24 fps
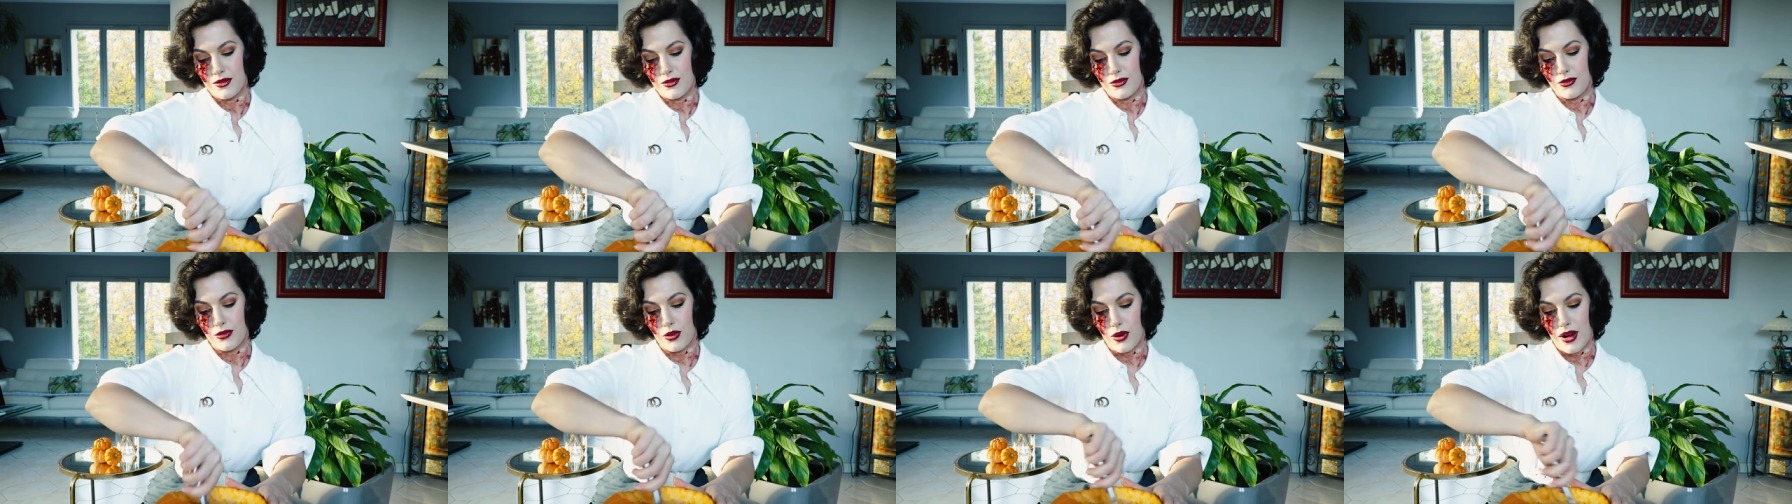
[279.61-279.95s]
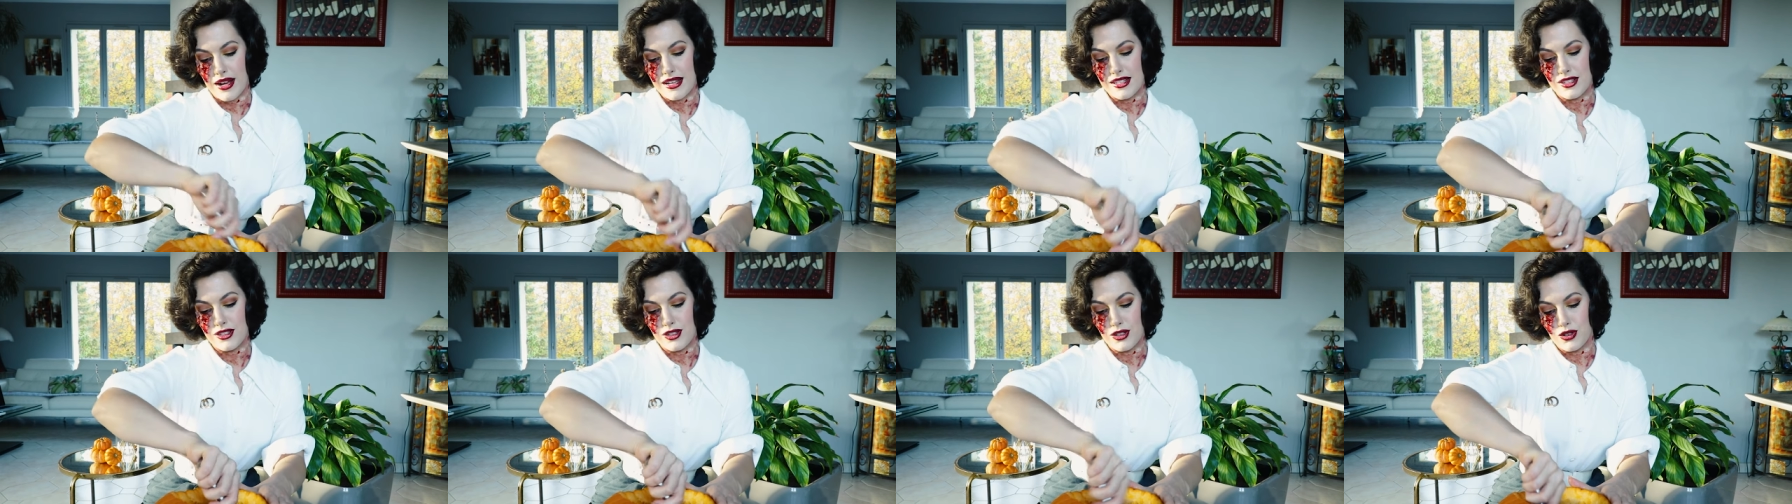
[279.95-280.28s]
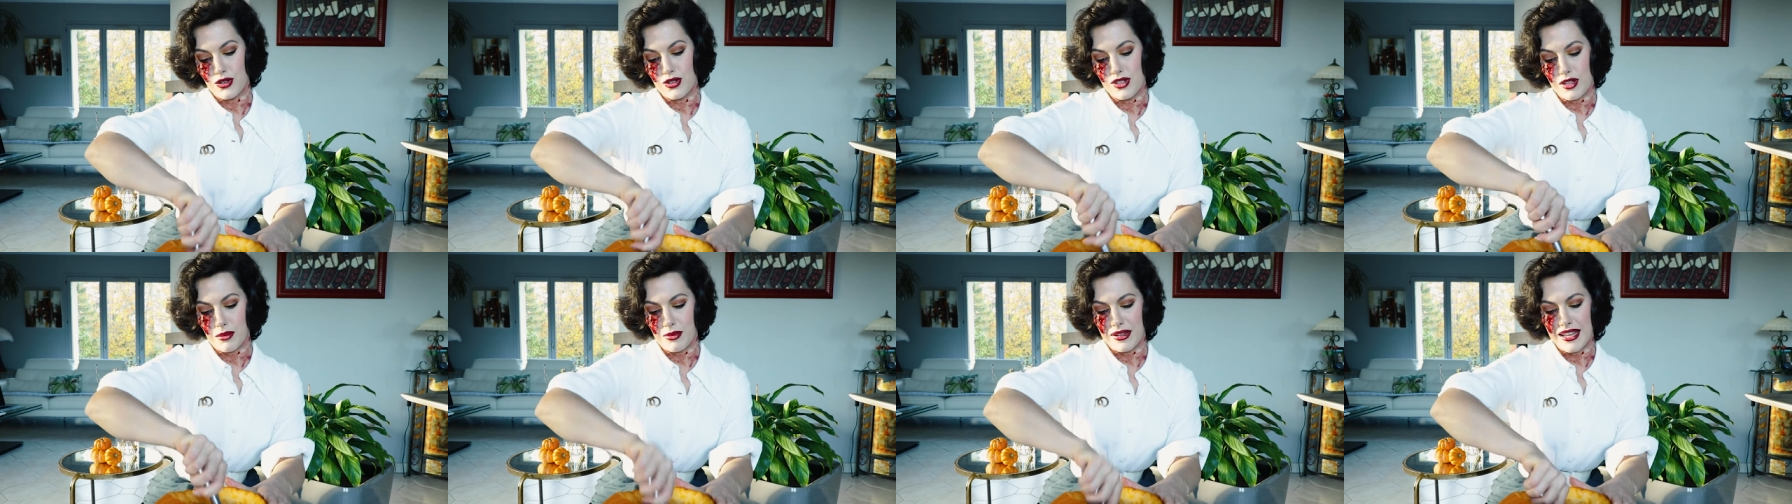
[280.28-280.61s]
for us to
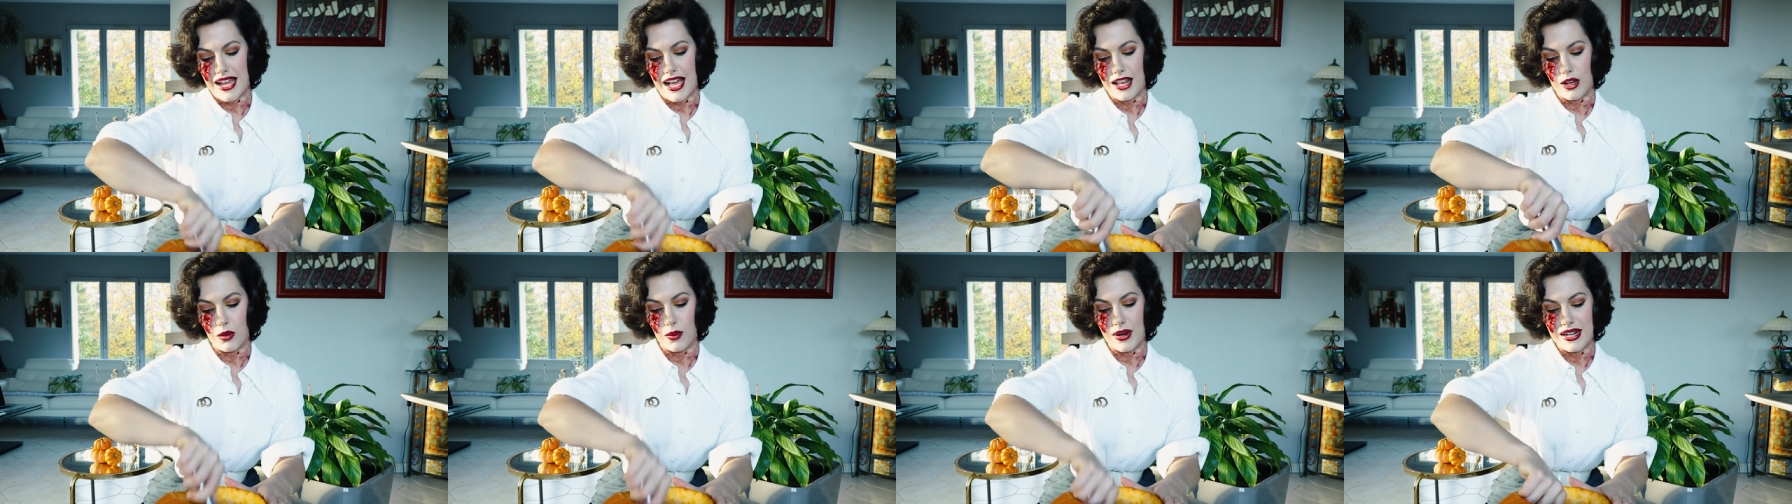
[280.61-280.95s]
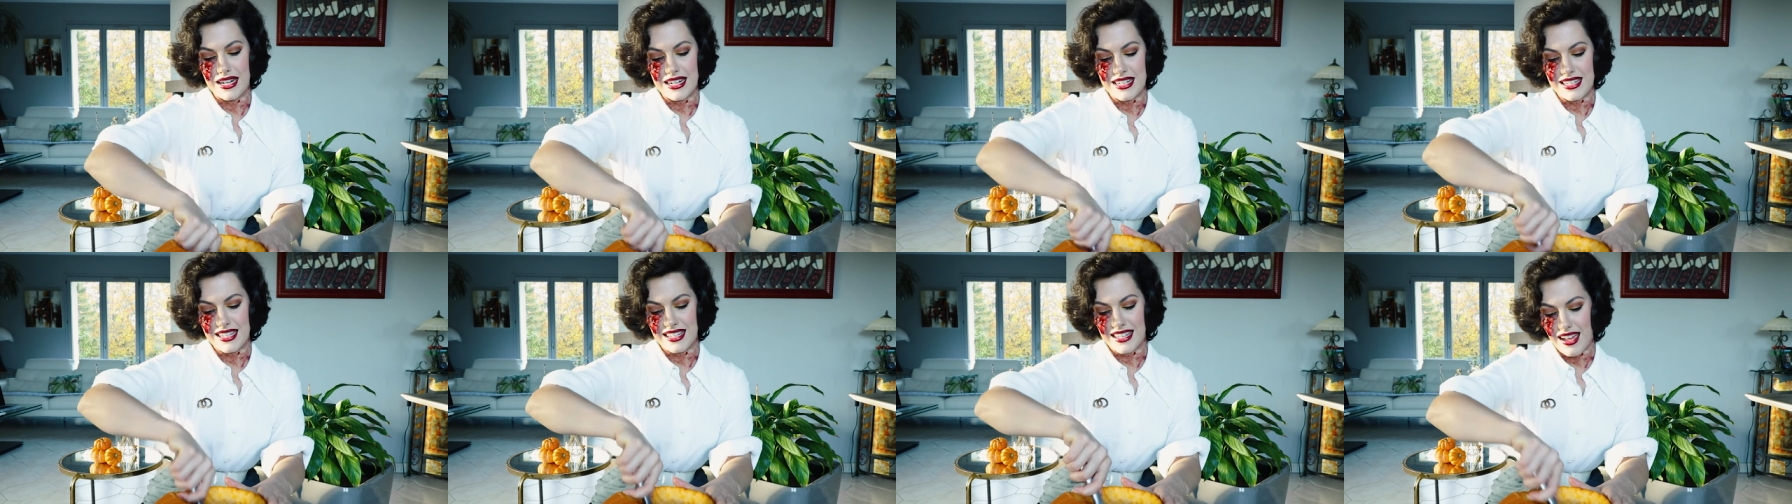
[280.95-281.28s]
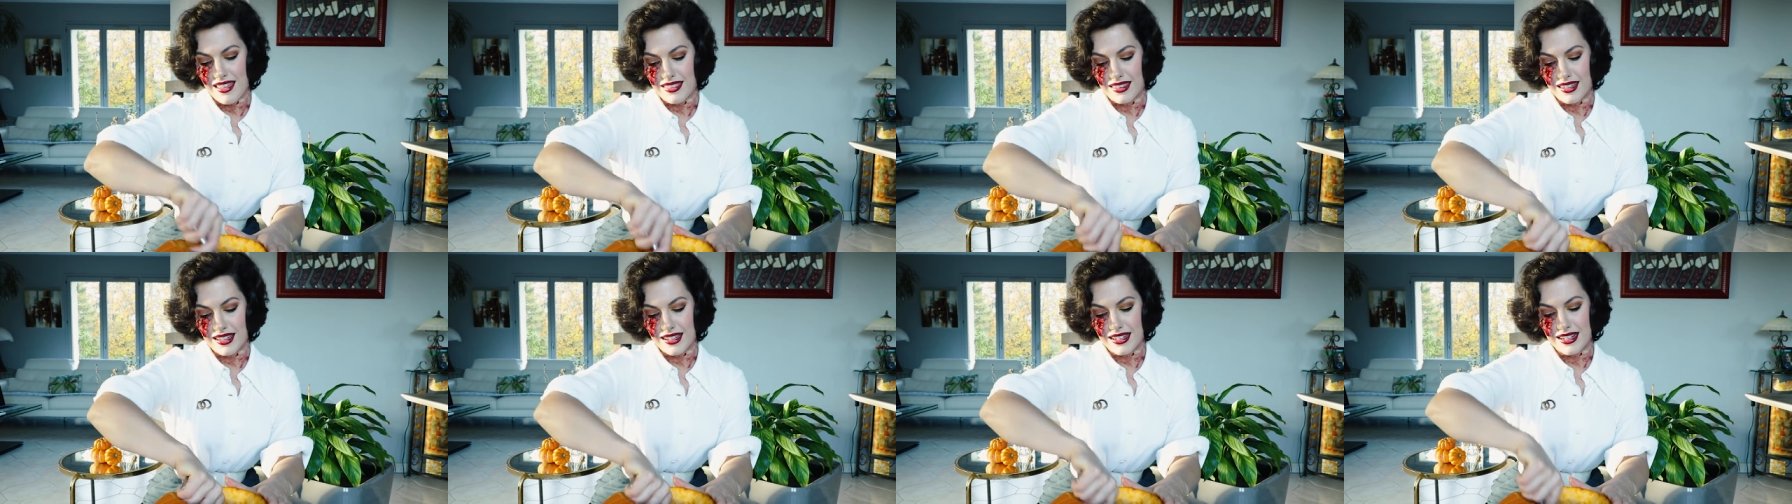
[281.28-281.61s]
do something Halloween-y
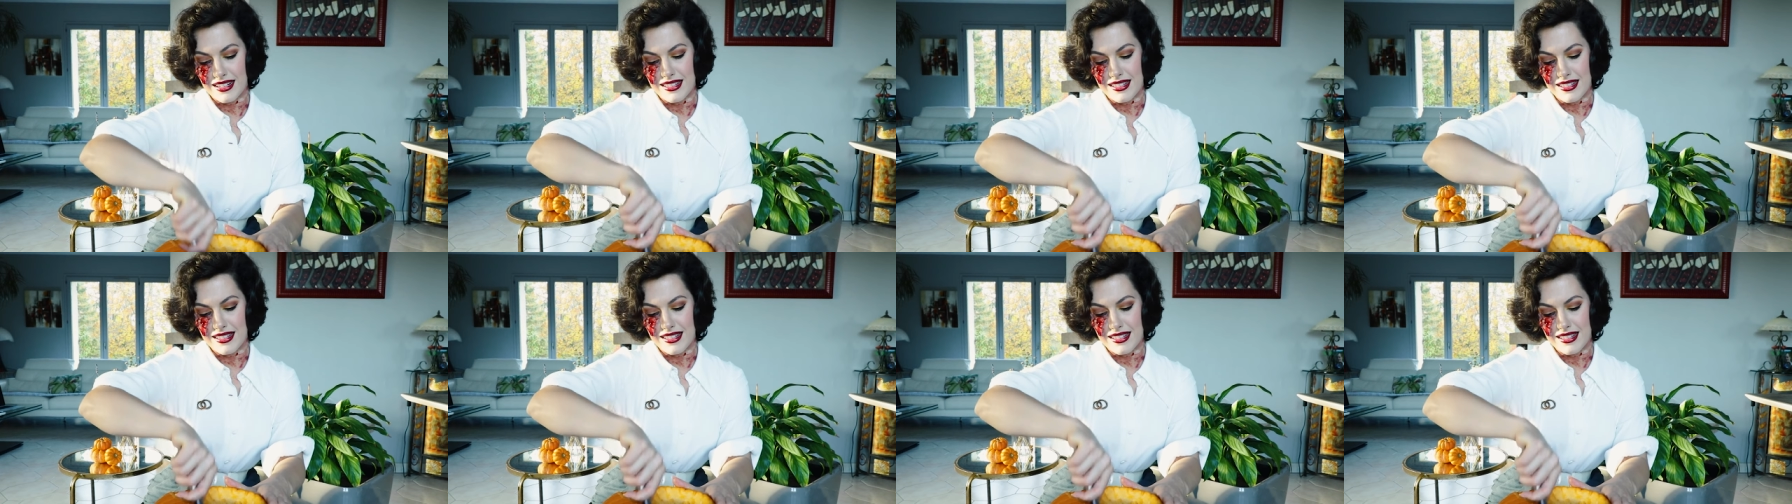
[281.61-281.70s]
together,